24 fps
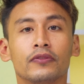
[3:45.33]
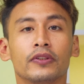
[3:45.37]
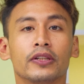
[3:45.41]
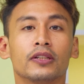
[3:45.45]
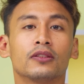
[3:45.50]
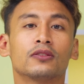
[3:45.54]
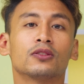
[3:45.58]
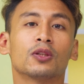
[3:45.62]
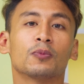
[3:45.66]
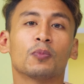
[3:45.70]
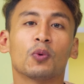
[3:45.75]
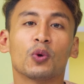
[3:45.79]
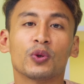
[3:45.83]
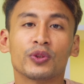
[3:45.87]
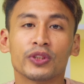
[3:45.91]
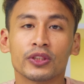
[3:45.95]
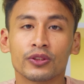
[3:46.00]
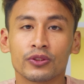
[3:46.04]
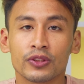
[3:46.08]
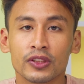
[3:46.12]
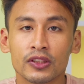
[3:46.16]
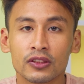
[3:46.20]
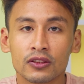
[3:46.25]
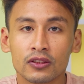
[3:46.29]
in supported
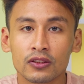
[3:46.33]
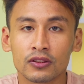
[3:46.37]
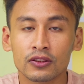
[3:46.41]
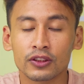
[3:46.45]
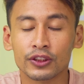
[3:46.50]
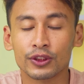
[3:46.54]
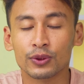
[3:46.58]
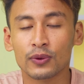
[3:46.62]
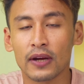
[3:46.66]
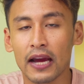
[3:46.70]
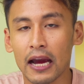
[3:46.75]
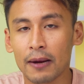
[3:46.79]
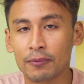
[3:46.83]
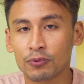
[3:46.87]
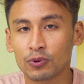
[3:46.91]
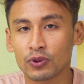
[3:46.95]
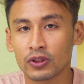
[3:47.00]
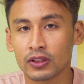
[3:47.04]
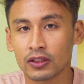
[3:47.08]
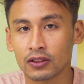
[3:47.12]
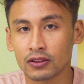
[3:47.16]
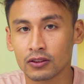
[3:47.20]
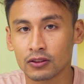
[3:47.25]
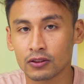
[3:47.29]
regions, you have
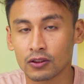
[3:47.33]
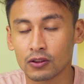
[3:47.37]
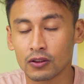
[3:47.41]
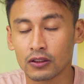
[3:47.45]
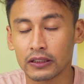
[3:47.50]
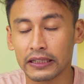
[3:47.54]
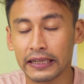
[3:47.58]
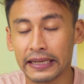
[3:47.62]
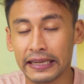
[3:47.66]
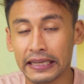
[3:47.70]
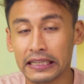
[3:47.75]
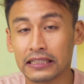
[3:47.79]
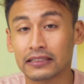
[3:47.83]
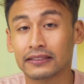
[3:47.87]
to install a